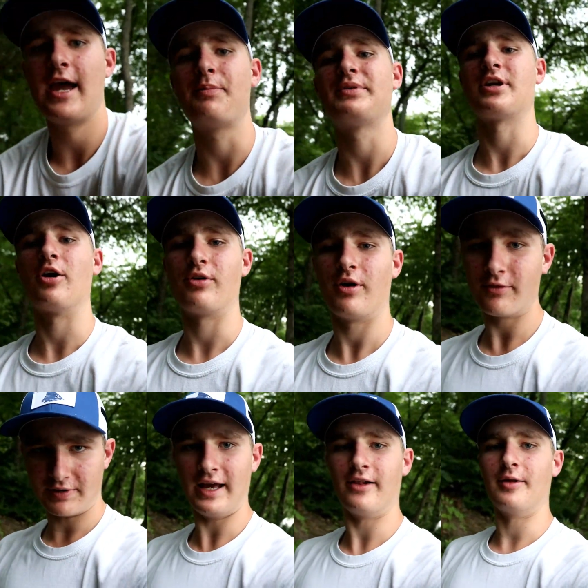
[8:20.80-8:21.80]
episode
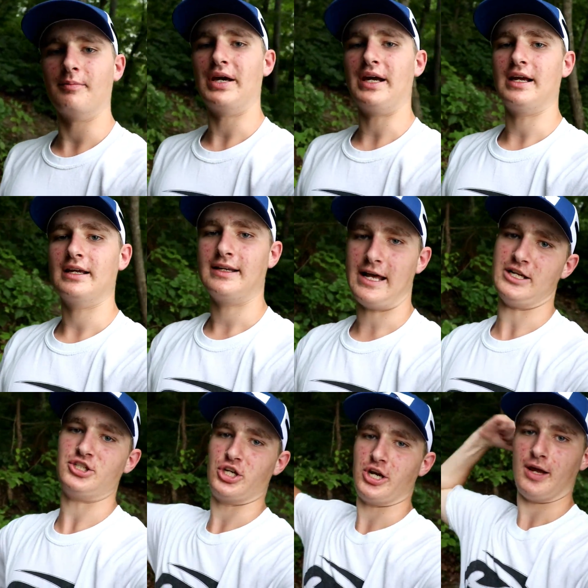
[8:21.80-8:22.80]
of LMB
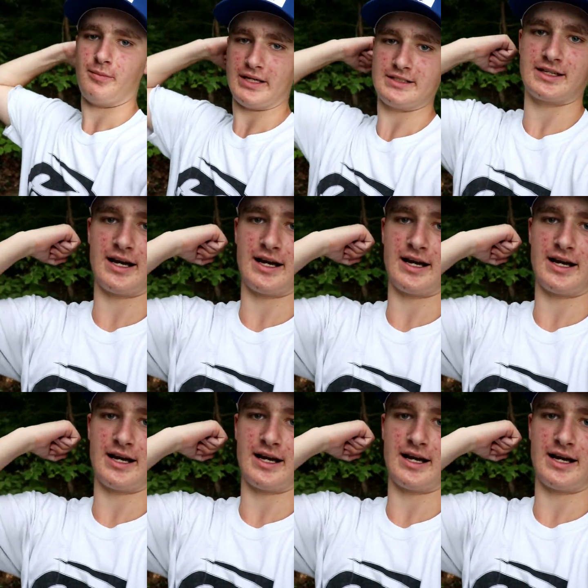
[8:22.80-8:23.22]
Nation. Peace,